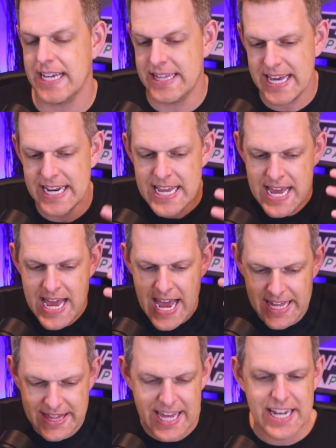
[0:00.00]
And
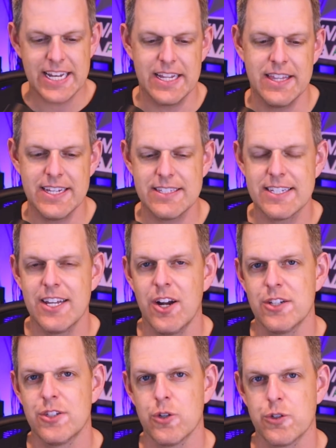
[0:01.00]
then let's get
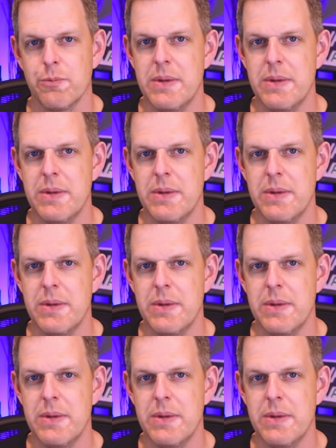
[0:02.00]
on social